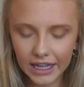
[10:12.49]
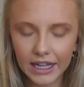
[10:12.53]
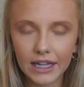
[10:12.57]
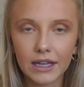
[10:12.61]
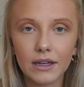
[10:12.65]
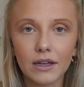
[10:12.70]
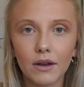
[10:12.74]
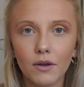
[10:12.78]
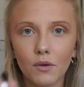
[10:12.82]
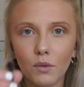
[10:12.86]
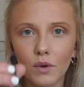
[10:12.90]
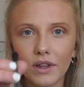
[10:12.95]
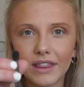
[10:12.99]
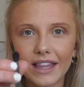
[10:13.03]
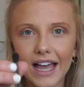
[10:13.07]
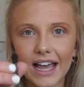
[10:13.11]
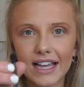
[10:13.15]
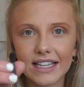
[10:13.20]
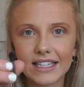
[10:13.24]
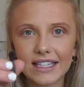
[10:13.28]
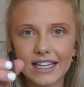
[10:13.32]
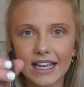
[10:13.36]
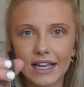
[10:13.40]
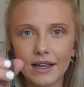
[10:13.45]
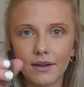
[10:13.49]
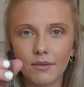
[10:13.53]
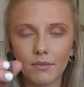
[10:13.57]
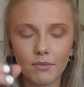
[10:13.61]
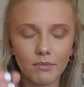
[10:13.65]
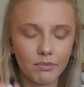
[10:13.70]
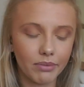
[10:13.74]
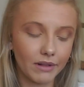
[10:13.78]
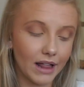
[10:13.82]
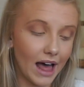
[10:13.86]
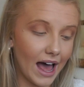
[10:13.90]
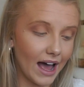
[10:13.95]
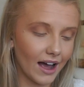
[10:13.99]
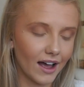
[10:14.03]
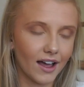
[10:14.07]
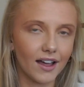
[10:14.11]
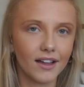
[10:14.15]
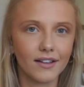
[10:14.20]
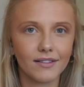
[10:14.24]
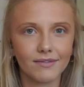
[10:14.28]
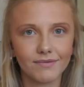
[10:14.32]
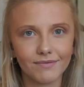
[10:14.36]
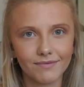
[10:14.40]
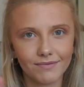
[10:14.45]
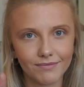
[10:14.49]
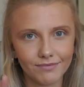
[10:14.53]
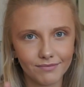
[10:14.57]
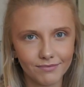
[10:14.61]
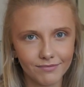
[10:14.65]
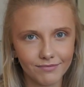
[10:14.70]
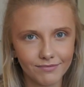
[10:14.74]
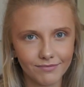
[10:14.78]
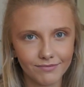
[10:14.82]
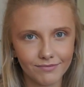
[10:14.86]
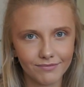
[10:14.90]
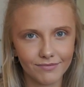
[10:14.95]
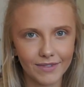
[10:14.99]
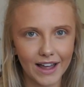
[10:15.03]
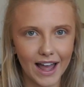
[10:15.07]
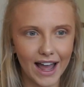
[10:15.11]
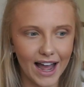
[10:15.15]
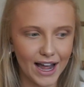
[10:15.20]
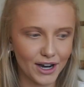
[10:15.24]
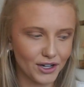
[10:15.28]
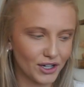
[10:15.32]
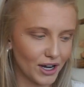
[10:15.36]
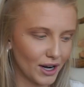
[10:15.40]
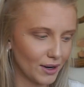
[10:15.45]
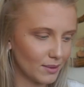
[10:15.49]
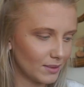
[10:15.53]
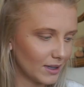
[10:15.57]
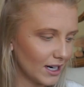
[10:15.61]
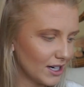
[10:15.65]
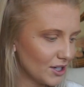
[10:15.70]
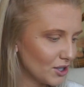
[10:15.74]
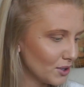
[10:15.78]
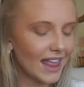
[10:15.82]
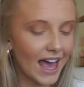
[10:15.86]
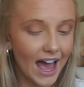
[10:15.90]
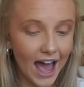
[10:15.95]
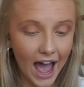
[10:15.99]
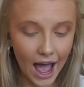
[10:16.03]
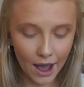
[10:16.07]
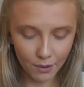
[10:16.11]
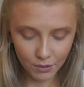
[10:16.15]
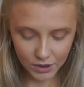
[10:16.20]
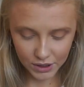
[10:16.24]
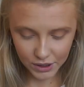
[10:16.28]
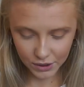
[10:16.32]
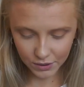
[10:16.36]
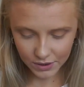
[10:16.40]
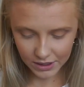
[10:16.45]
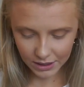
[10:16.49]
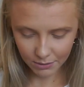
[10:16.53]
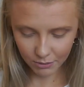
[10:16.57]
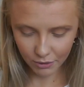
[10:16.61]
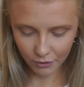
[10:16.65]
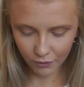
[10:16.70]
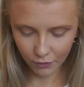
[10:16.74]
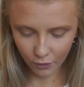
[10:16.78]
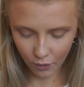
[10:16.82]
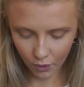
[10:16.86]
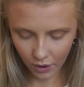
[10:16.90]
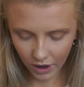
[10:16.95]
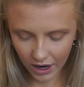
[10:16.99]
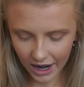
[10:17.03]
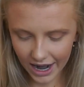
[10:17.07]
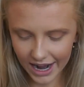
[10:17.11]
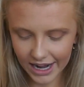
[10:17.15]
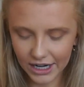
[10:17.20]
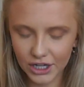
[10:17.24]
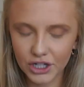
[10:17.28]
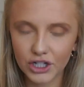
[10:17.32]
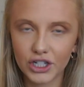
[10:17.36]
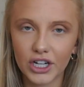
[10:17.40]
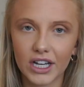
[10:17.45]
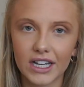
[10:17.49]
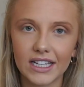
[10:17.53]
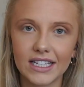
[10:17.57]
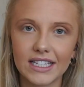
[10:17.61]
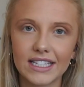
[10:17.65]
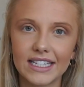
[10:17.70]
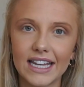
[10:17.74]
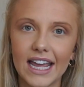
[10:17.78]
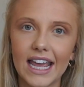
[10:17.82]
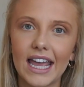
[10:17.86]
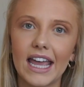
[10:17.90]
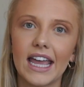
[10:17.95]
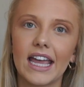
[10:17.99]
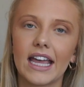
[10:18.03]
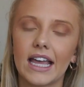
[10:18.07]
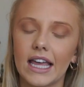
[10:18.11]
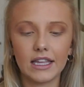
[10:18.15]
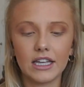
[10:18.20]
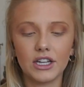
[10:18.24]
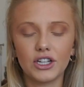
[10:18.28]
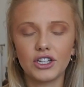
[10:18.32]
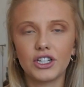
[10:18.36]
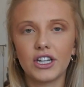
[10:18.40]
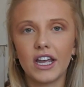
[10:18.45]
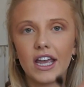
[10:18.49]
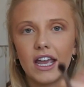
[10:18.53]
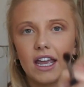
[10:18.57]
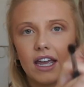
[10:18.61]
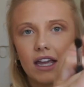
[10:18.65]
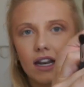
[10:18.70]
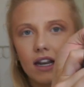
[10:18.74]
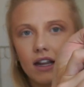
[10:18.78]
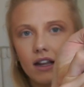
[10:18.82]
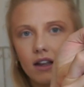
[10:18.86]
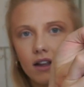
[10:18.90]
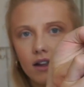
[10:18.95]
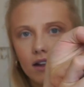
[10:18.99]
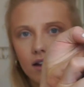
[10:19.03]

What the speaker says: in with that same black eyeshadow brush that I was using before and just take this shade